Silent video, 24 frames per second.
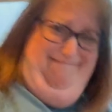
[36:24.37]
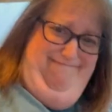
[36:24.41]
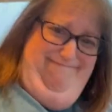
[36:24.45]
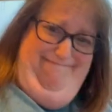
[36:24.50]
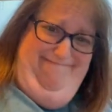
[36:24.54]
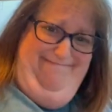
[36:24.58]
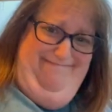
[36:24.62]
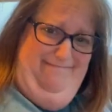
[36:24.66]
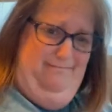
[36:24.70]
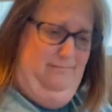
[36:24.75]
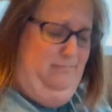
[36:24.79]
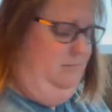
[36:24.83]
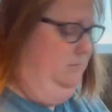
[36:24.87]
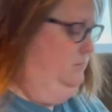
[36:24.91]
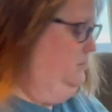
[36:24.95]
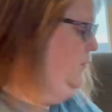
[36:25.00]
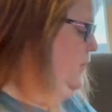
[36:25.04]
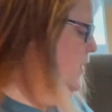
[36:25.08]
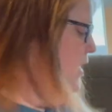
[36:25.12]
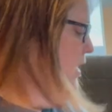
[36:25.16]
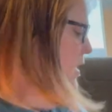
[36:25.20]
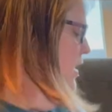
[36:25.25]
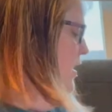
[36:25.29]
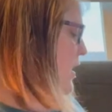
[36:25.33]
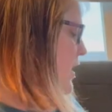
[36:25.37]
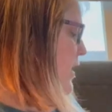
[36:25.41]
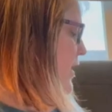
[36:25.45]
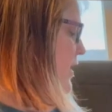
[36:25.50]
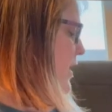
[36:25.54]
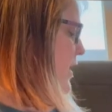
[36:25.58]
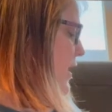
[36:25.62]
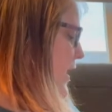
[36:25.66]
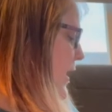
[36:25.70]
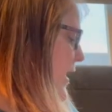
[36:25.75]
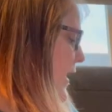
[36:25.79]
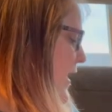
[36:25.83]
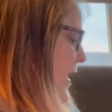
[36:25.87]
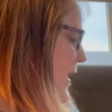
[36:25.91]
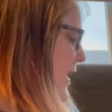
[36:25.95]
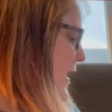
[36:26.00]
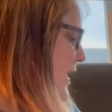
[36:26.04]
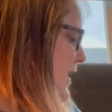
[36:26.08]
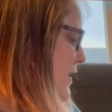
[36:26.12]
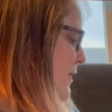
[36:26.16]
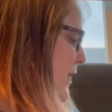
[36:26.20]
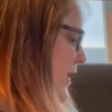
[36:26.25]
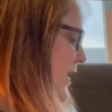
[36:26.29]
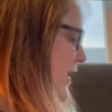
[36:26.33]
hmm. Uh,
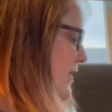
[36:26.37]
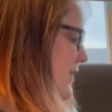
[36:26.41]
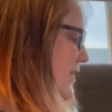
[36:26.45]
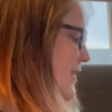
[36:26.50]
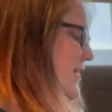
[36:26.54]
anyway,